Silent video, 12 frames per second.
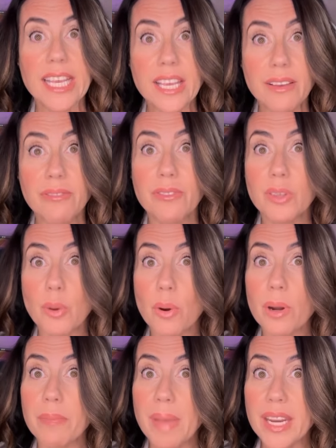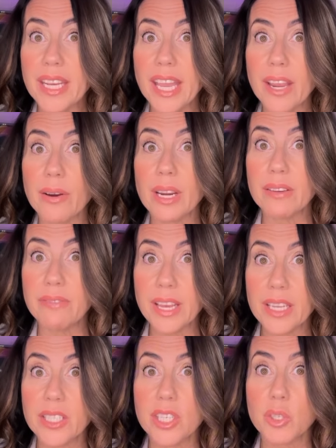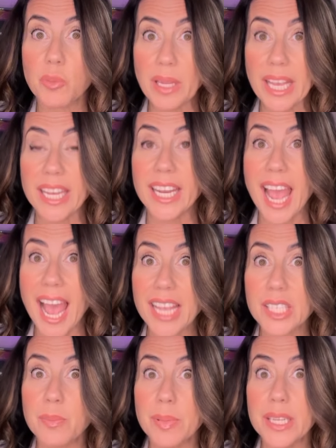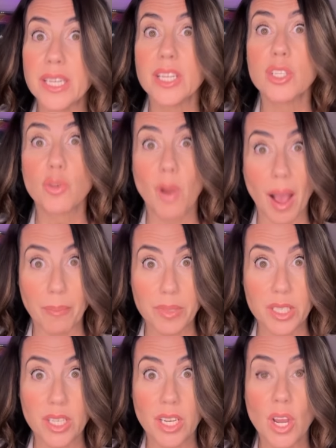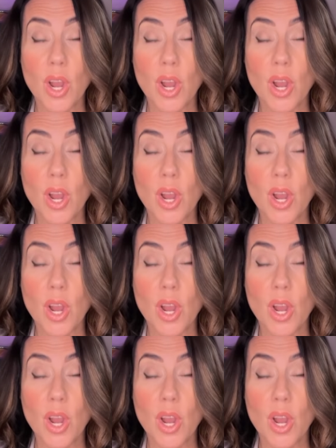if your Medicare Advantage plan has been dropped,